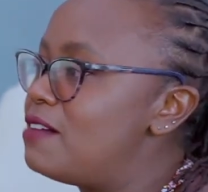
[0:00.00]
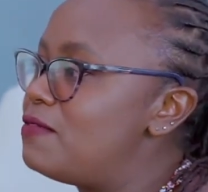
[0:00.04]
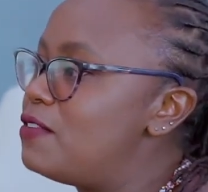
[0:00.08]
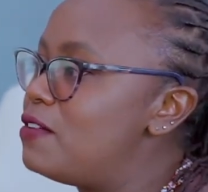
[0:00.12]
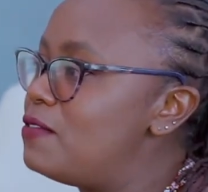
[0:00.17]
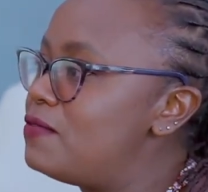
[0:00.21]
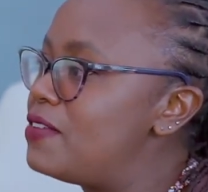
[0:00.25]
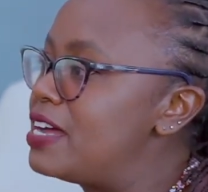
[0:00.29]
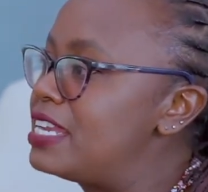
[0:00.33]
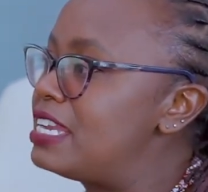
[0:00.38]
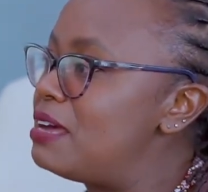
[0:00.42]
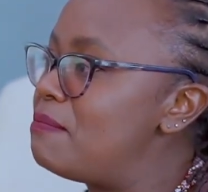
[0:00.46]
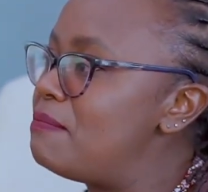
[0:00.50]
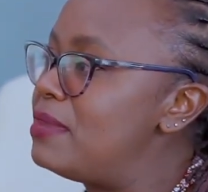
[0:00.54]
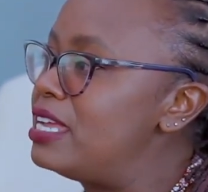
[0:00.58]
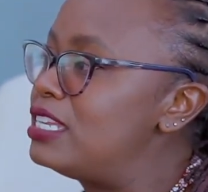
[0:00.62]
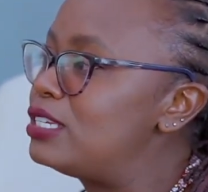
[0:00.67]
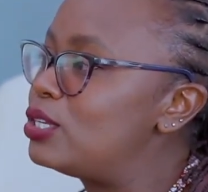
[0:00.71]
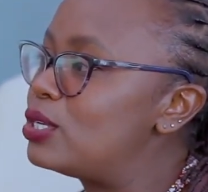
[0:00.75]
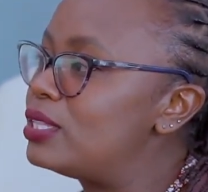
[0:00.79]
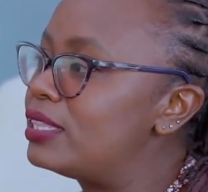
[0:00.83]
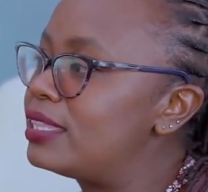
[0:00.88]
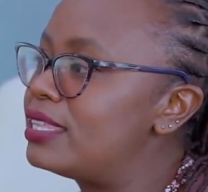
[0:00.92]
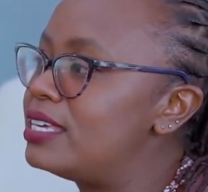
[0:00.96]
There are 4
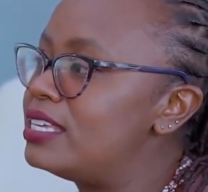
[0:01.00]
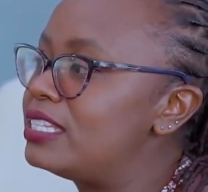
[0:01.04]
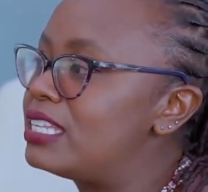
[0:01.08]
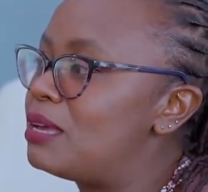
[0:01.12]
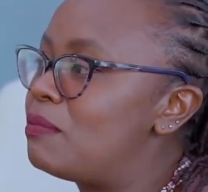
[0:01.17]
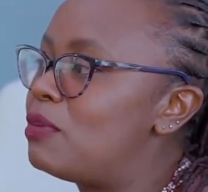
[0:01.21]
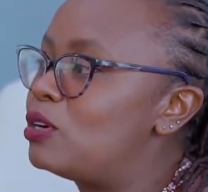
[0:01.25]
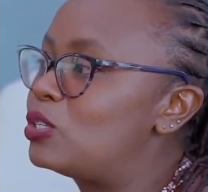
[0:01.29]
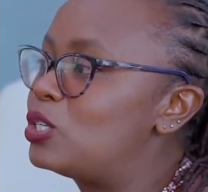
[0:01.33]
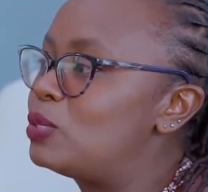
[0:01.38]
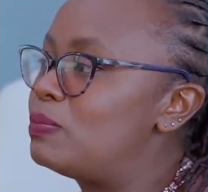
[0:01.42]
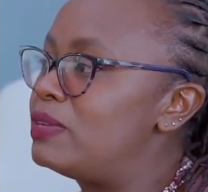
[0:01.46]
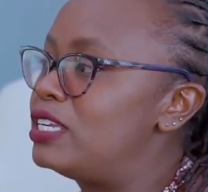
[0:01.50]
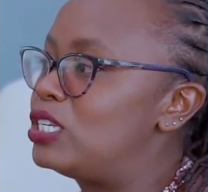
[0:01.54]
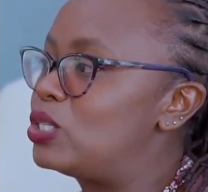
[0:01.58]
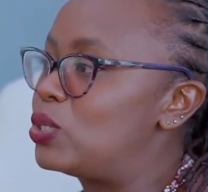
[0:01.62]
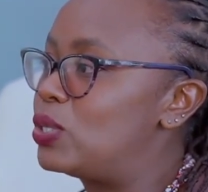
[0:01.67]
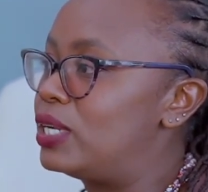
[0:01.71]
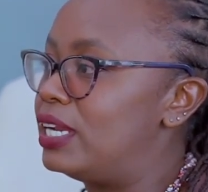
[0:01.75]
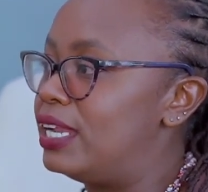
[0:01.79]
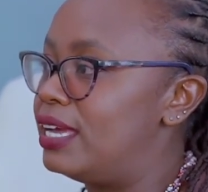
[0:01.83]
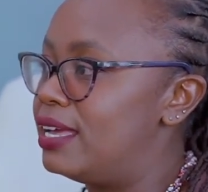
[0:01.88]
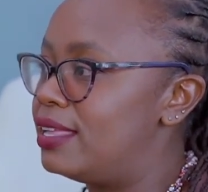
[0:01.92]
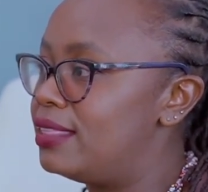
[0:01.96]
fundamental things about
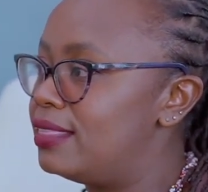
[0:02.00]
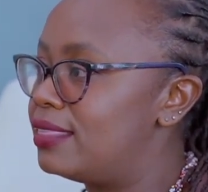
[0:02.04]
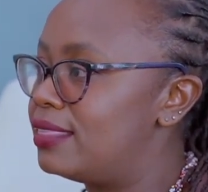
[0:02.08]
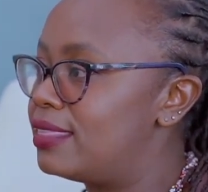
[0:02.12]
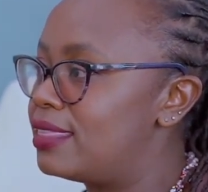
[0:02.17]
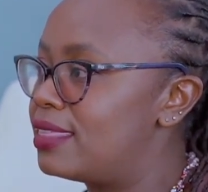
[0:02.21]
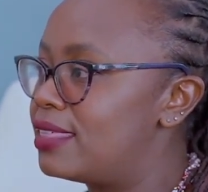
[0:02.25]
mental health.